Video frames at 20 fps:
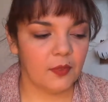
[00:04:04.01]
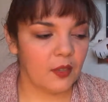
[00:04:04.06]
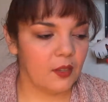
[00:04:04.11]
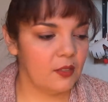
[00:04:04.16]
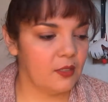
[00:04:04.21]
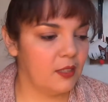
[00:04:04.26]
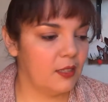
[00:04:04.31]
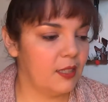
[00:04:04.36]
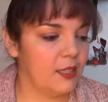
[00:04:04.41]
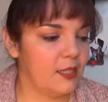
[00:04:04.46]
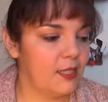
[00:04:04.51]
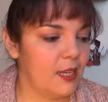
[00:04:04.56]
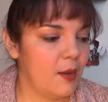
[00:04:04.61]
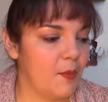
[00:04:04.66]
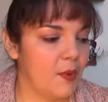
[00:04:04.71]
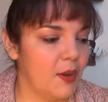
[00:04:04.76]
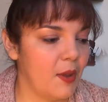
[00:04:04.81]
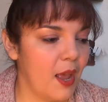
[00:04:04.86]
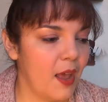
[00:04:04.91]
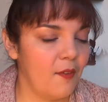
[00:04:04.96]
So let's see, I'm
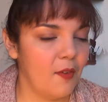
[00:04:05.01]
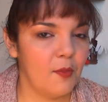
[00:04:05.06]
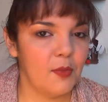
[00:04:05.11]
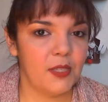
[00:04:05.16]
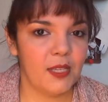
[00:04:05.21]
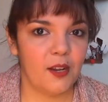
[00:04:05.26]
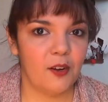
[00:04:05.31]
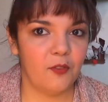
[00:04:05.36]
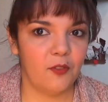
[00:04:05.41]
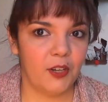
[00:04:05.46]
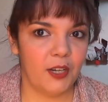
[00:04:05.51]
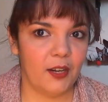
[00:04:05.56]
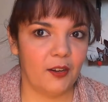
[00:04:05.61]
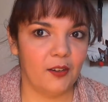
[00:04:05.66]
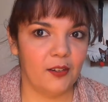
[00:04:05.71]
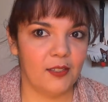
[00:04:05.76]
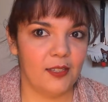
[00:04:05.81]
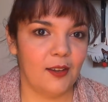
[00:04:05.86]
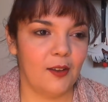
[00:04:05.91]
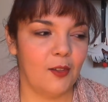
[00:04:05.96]
going to have him set over here
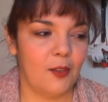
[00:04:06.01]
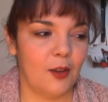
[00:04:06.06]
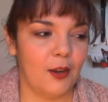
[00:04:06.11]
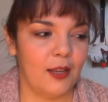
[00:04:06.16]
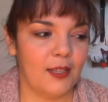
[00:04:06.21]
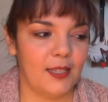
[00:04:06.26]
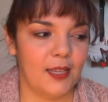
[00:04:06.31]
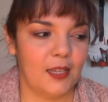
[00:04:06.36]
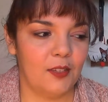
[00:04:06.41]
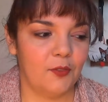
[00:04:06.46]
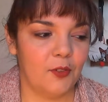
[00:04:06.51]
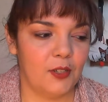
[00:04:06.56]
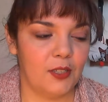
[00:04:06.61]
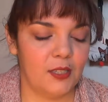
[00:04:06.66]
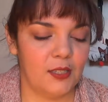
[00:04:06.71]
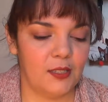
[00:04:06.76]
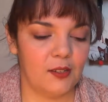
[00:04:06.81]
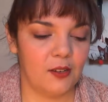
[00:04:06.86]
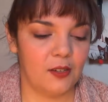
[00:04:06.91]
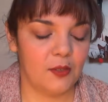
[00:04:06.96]
and see how long it takes for it
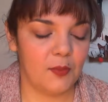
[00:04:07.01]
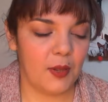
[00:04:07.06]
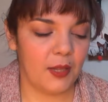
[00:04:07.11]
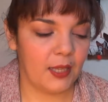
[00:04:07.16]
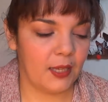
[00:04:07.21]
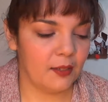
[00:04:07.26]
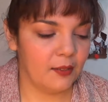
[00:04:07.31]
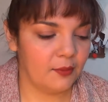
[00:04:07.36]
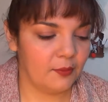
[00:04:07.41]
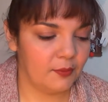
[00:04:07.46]
to start smelling.